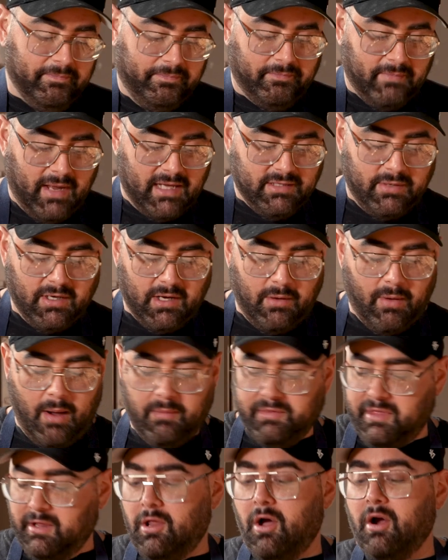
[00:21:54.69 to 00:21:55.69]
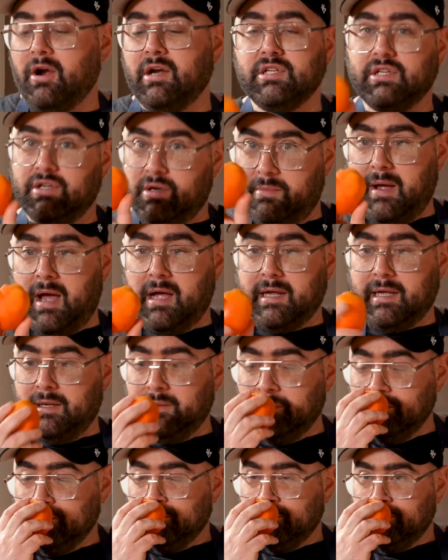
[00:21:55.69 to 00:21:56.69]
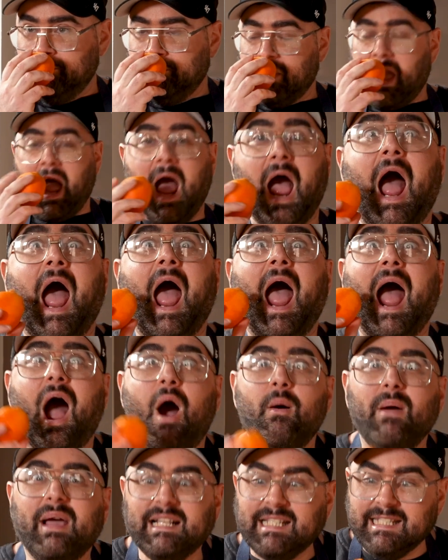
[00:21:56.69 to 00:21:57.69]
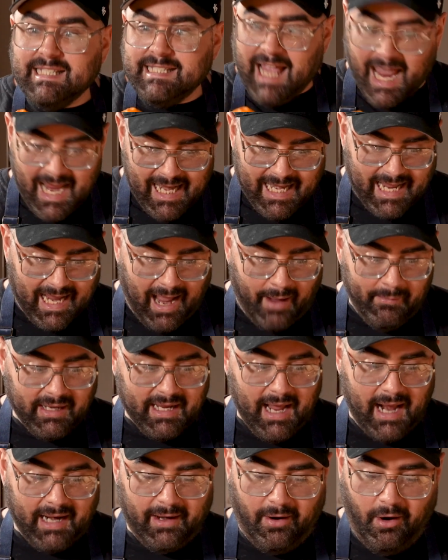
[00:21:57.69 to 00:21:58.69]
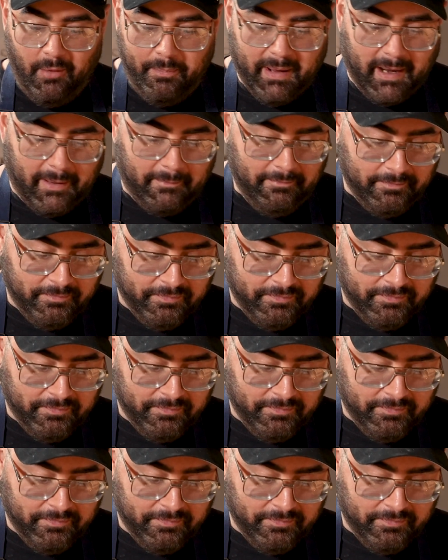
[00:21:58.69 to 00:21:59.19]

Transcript: Might as well go out with a orange in your pocket. How exciting! I'm gonna cut it open.